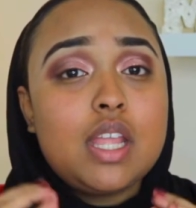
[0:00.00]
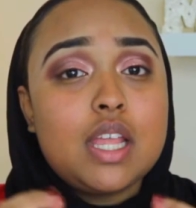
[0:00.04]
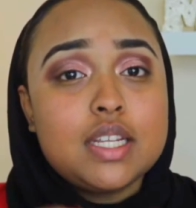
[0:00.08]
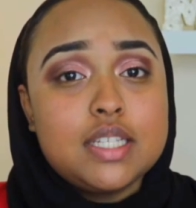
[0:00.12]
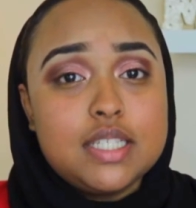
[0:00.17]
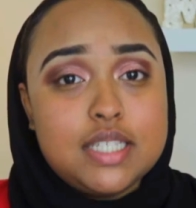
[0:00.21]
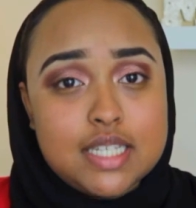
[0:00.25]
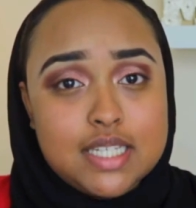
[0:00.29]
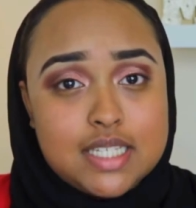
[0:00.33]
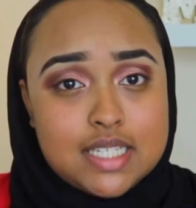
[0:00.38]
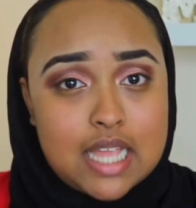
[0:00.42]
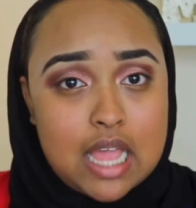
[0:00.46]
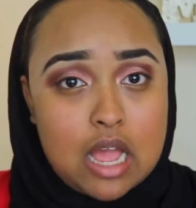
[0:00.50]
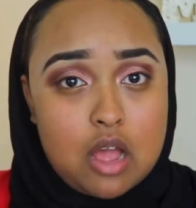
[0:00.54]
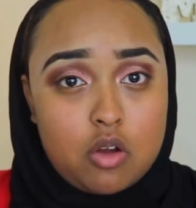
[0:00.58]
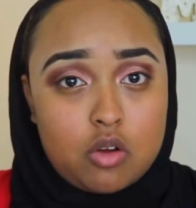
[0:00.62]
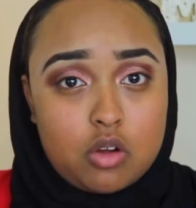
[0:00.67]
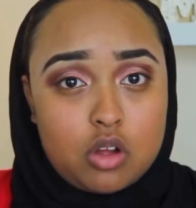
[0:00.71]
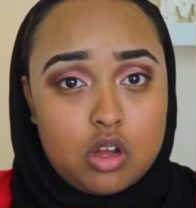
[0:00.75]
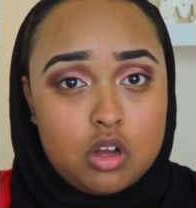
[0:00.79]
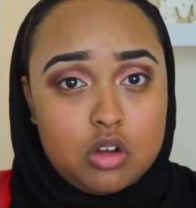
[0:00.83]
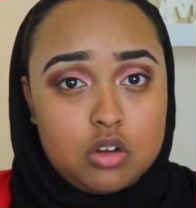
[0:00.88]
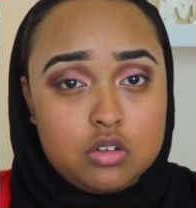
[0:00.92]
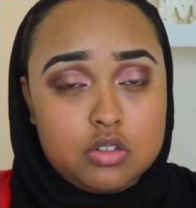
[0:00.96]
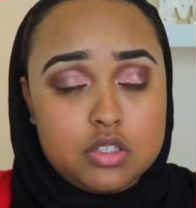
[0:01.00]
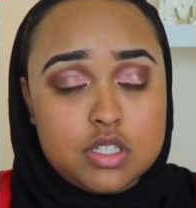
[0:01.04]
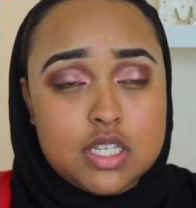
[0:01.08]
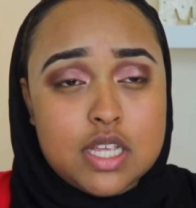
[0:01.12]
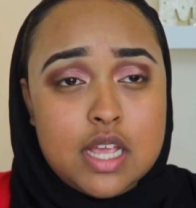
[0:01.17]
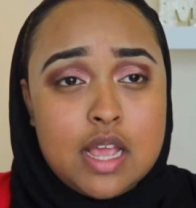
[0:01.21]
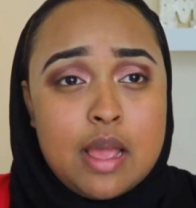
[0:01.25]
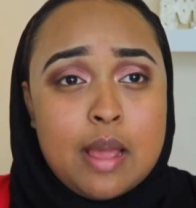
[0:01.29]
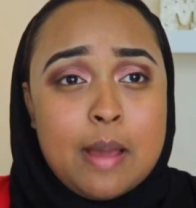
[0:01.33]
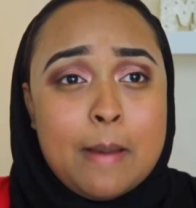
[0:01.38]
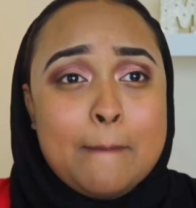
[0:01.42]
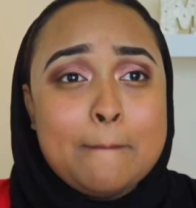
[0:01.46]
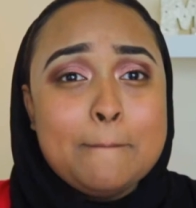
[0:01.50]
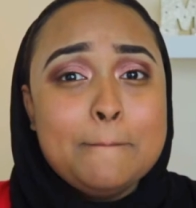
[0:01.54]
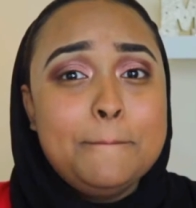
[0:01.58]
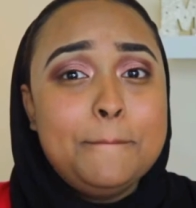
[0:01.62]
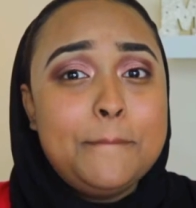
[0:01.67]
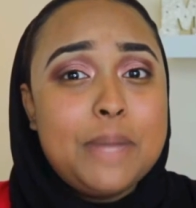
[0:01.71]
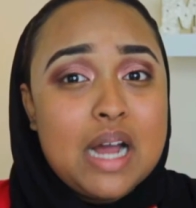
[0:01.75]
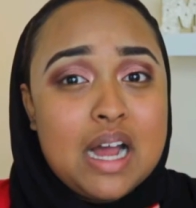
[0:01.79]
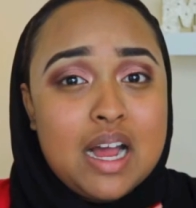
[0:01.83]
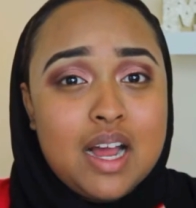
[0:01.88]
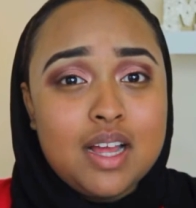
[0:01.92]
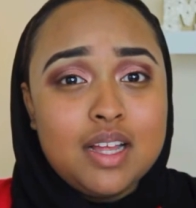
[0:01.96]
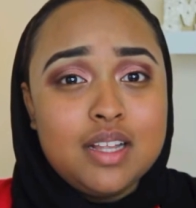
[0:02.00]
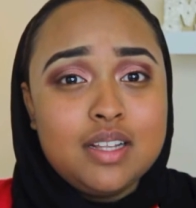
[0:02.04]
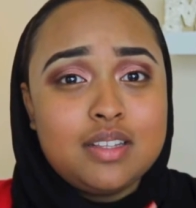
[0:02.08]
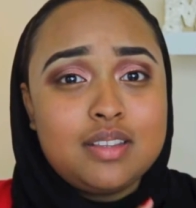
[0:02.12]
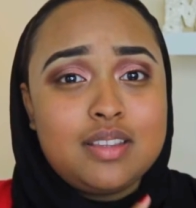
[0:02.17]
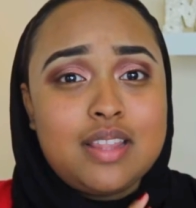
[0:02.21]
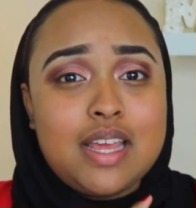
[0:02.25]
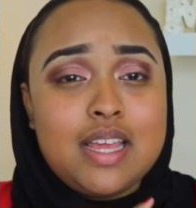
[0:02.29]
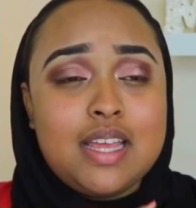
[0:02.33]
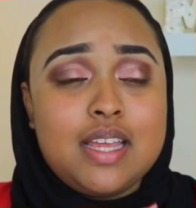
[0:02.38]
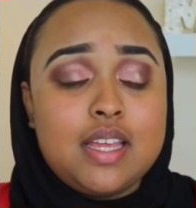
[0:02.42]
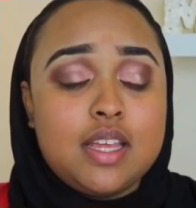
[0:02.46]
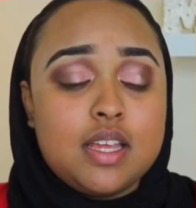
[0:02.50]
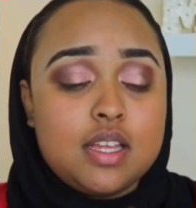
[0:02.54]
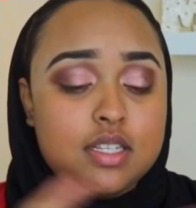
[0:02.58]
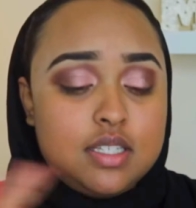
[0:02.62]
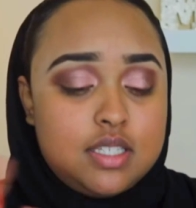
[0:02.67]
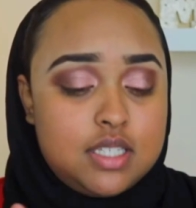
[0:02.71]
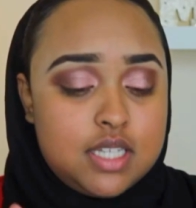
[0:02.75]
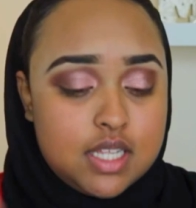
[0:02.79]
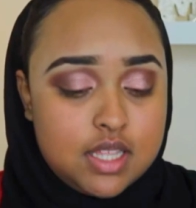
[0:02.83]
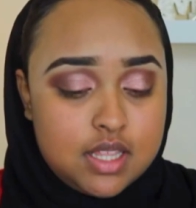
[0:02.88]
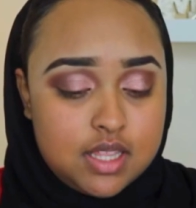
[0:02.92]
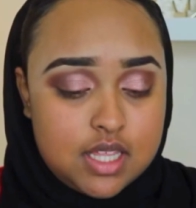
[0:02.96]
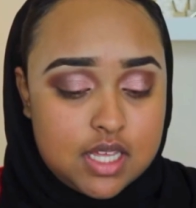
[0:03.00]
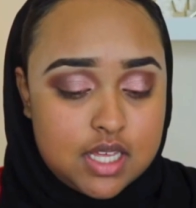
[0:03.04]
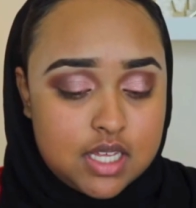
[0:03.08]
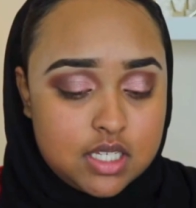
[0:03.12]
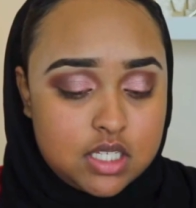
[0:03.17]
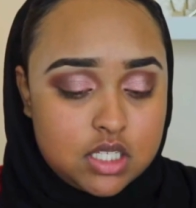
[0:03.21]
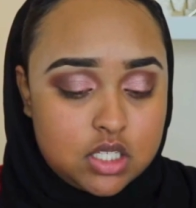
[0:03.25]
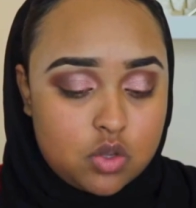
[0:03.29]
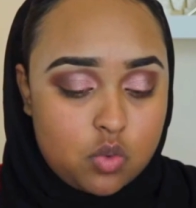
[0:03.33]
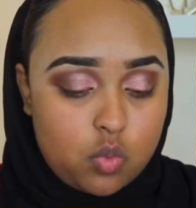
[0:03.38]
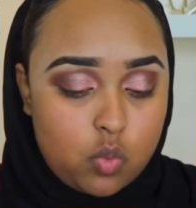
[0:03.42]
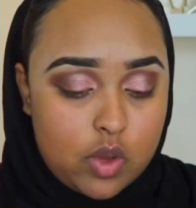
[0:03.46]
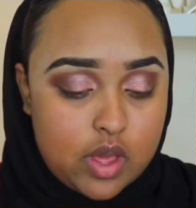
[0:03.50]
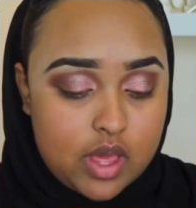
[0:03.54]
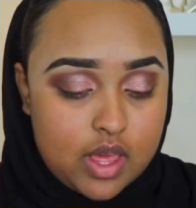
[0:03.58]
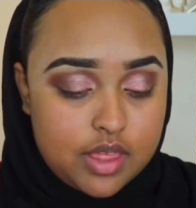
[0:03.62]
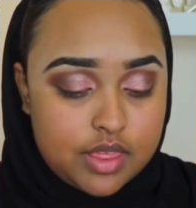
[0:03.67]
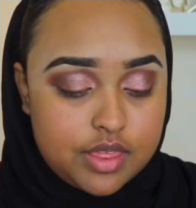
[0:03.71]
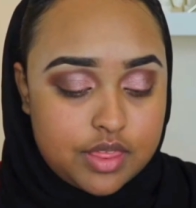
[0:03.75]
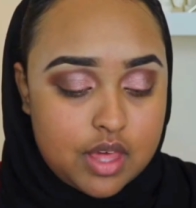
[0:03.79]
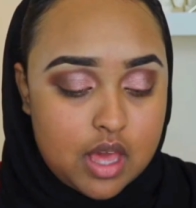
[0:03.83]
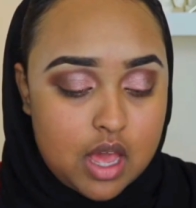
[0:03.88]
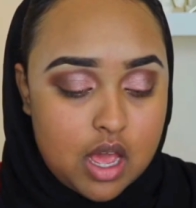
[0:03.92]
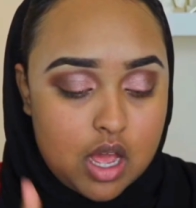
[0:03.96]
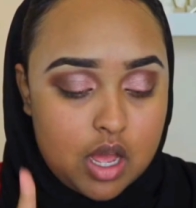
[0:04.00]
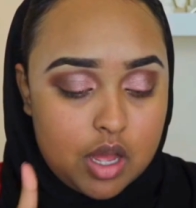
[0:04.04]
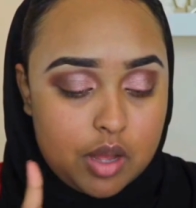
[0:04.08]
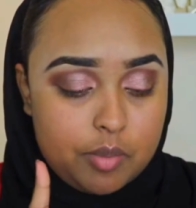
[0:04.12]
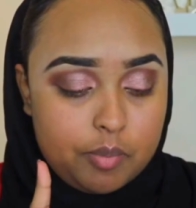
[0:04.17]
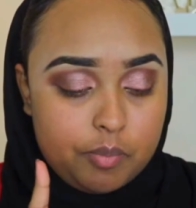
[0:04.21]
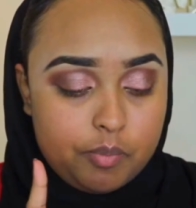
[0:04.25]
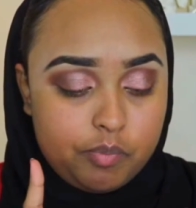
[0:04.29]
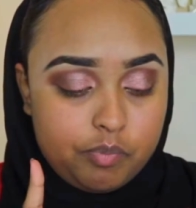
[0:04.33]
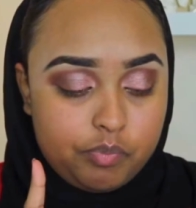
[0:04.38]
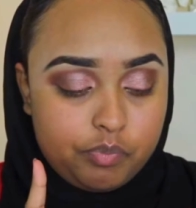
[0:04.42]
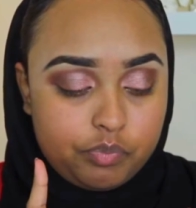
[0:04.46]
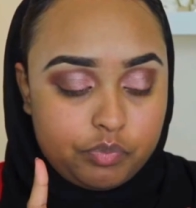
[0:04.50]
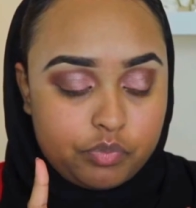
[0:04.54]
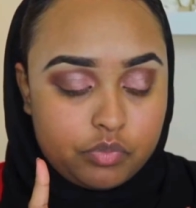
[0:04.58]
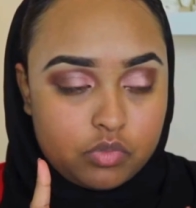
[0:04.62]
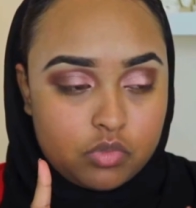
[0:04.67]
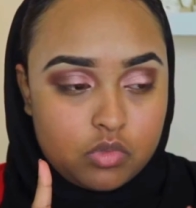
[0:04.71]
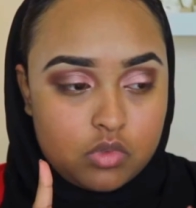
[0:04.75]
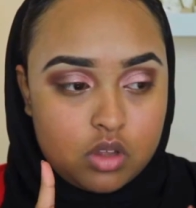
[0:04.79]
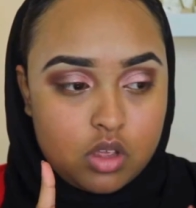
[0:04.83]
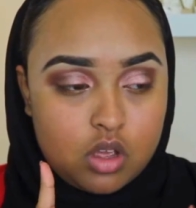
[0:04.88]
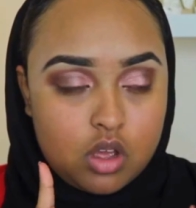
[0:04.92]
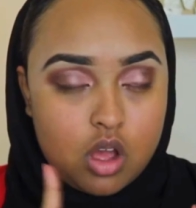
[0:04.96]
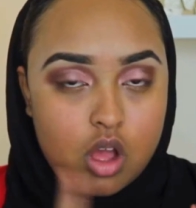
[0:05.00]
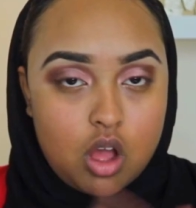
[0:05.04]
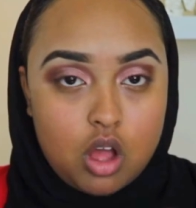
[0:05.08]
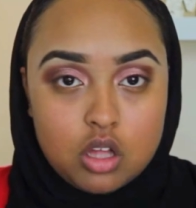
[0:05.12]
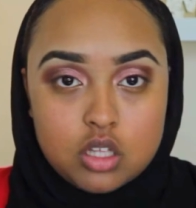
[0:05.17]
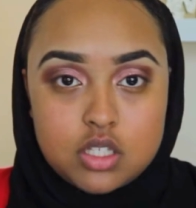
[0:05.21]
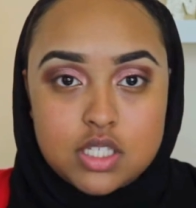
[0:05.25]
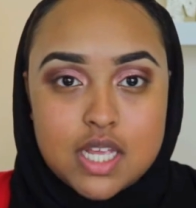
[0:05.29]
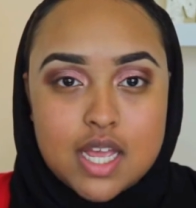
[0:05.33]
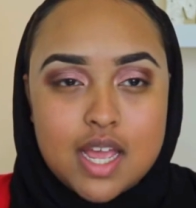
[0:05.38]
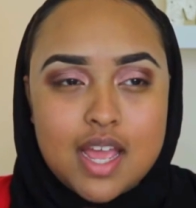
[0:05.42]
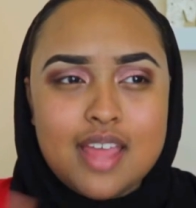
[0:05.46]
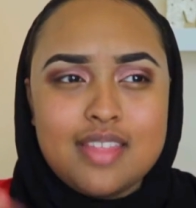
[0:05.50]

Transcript: discount codes, but they did this with Ulta,